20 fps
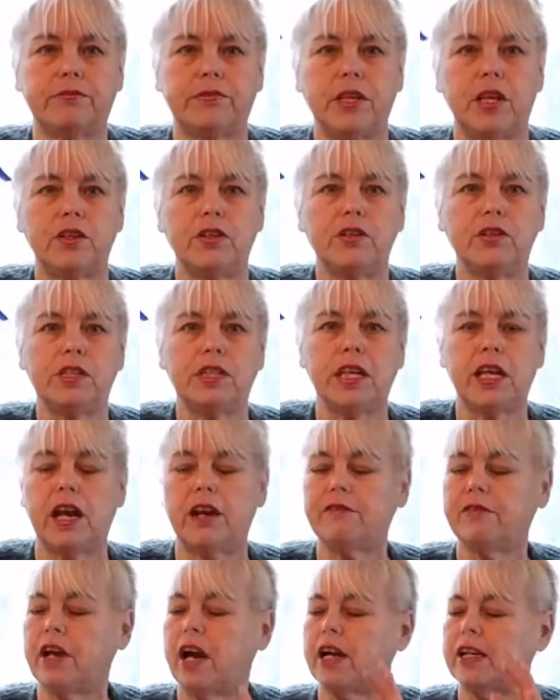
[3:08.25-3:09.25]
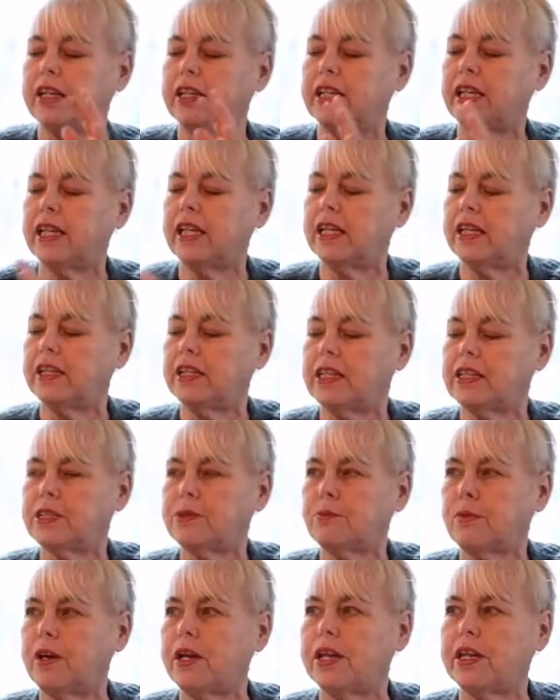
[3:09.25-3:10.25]
Now you see I've got it in a
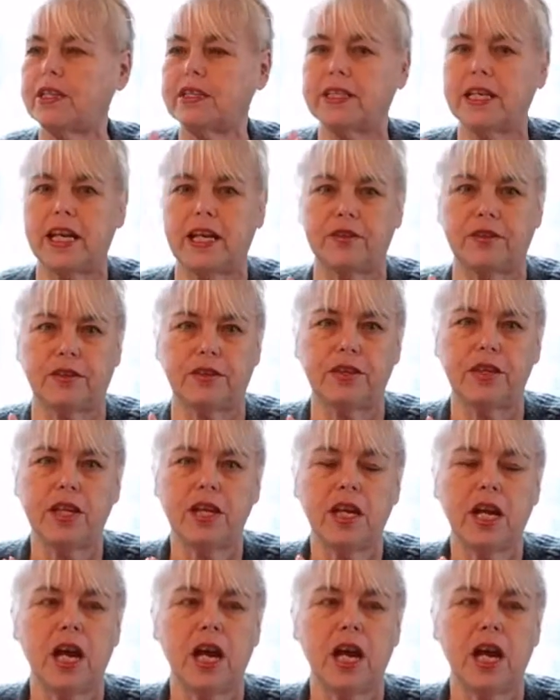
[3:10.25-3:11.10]
spray container.